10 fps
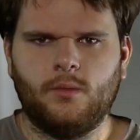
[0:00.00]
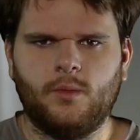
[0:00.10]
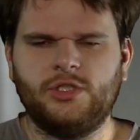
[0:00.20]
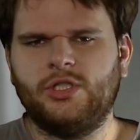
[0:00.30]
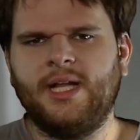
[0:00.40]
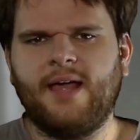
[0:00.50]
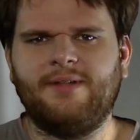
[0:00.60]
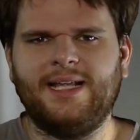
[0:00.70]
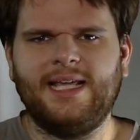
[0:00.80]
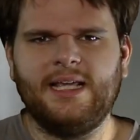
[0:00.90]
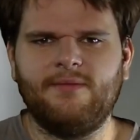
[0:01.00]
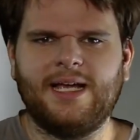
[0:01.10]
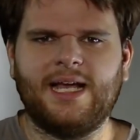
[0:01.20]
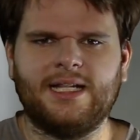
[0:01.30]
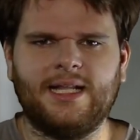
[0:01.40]
We should have an
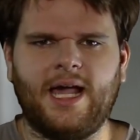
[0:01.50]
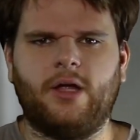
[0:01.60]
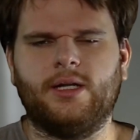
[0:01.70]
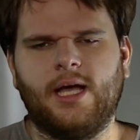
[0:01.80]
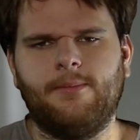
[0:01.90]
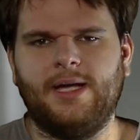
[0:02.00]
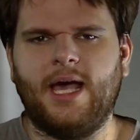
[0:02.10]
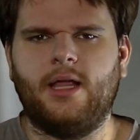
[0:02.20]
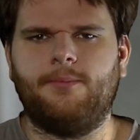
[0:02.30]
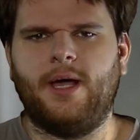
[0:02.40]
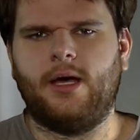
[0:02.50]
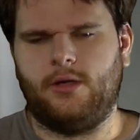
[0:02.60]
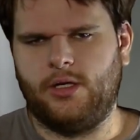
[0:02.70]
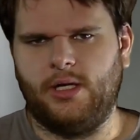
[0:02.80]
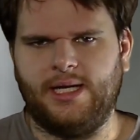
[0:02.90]
even cloud coming out of the
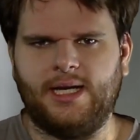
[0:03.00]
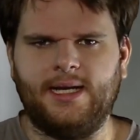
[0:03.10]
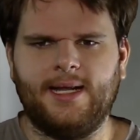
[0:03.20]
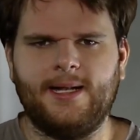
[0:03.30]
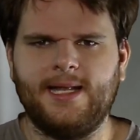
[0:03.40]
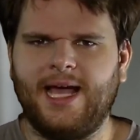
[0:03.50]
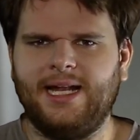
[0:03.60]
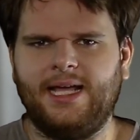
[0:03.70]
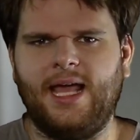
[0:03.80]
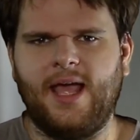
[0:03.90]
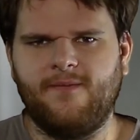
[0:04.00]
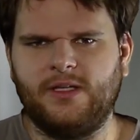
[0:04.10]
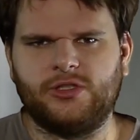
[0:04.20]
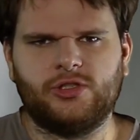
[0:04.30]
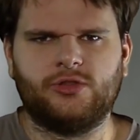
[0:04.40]
powder coating gun, not a
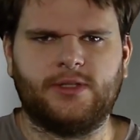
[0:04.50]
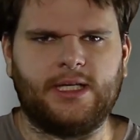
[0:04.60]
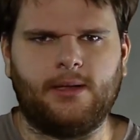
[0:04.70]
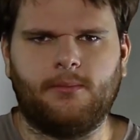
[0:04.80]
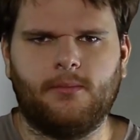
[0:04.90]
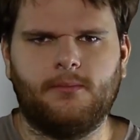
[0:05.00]
heavy stream.